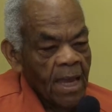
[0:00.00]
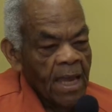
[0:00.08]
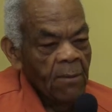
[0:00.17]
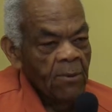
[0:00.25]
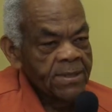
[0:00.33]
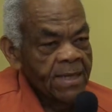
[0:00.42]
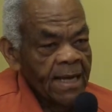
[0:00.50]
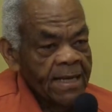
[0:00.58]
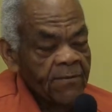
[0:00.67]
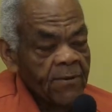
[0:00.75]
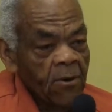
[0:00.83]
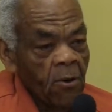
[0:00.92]
It was not
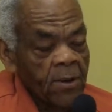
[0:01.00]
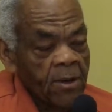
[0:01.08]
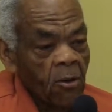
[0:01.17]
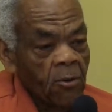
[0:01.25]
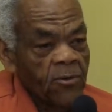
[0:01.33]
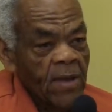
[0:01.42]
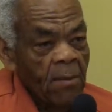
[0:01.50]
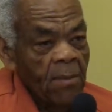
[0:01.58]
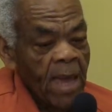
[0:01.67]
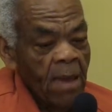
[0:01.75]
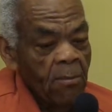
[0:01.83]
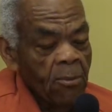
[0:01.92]
difficult, because
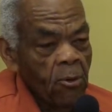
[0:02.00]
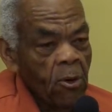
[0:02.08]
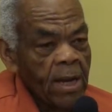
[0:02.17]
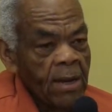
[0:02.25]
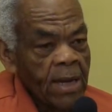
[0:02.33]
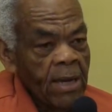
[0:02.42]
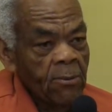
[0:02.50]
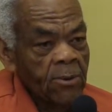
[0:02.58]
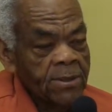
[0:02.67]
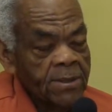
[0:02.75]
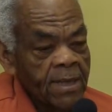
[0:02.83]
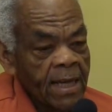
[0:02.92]
at Brewer, it
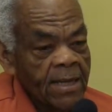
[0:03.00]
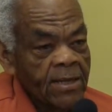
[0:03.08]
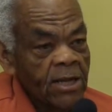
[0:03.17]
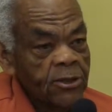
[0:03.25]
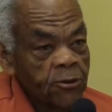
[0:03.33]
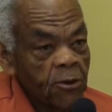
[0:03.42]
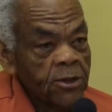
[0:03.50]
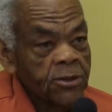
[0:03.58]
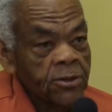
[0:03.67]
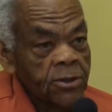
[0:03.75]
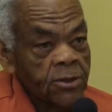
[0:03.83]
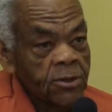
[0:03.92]
was a
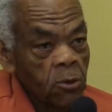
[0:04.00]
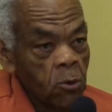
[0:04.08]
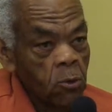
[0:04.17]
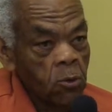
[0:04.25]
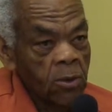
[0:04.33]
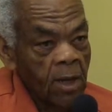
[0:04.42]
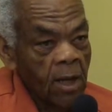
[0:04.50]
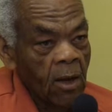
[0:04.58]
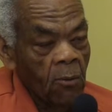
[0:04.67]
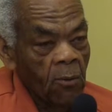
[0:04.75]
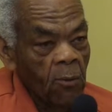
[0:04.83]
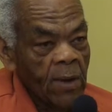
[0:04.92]
structured school.
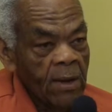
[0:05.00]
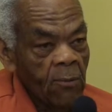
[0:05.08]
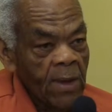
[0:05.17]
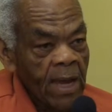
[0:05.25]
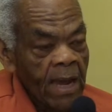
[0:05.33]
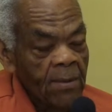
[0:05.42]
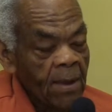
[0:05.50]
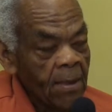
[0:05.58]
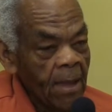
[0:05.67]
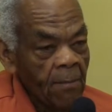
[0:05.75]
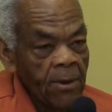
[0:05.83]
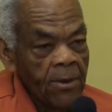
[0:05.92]
We had a
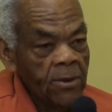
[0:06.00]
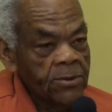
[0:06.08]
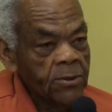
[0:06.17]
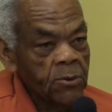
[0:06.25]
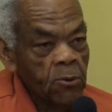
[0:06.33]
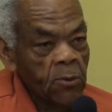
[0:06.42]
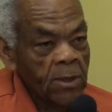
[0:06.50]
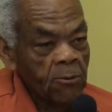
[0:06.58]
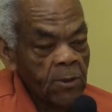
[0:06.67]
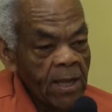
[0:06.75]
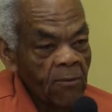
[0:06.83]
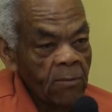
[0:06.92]
number of youngsters
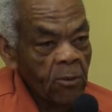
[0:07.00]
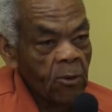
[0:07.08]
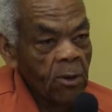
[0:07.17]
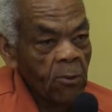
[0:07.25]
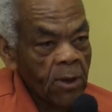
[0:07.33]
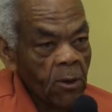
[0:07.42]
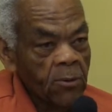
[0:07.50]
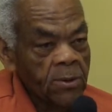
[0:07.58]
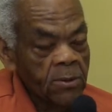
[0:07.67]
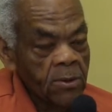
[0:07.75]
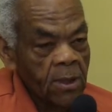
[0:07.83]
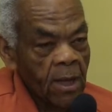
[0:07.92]
who left Brewer and went on
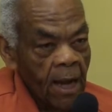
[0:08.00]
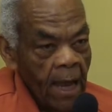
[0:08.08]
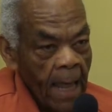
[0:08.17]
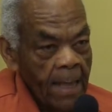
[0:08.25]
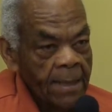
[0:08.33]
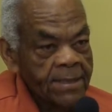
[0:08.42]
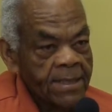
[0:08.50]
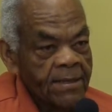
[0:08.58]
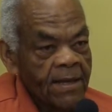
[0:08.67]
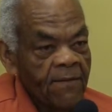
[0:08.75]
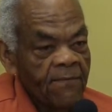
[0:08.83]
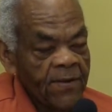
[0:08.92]
to college
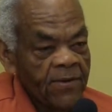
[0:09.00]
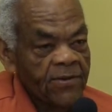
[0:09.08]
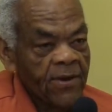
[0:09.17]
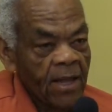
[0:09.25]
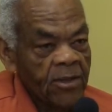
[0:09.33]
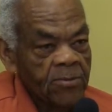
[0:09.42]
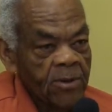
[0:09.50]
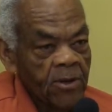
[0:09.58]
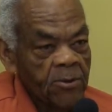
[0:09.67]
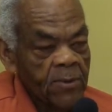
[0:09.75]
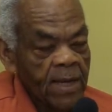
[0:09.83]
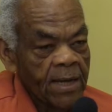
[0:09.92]
and finished college,
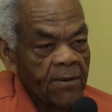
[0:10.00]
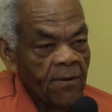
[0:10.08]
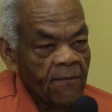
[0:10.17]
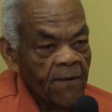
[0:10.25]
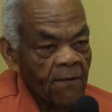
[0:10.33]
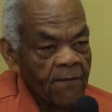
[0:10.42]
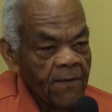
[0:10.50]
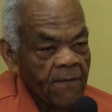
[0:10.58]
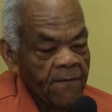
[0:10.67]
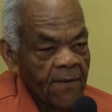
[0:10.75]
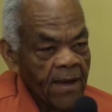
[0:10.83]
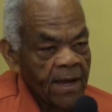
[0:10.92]
because we had a
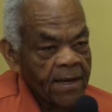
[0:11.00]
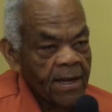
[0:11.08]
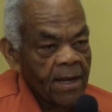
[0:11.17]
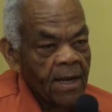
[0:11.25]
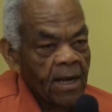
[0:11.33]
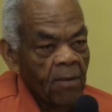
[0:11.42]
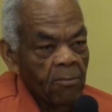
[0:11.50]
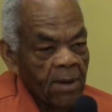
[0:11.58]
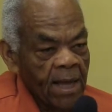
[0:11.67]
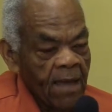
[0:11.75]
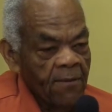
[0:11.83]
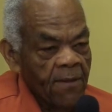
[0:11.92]
very fine
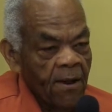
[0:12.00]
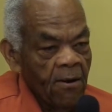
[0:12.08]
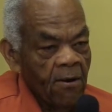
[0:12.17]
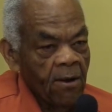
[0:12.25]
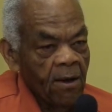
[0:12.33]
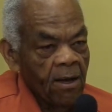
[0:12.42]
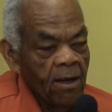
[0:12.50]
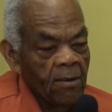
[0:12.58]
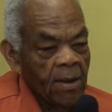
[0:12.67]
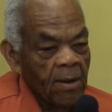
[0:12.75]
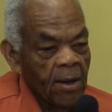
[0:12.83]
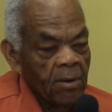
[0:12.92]
plant there.
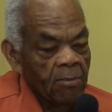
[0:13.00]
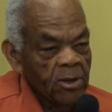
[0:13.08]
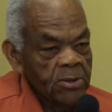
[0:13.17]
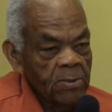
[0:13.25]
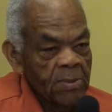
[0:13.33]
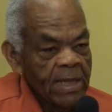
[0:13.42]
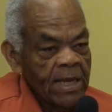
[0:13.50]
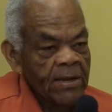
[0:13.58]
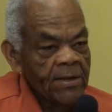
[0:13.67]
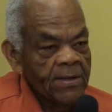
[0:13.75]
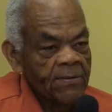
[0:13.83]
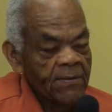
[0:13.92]
The principal
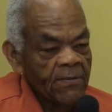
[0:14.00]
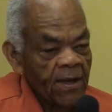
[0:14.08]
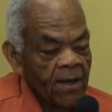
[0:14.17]
believed in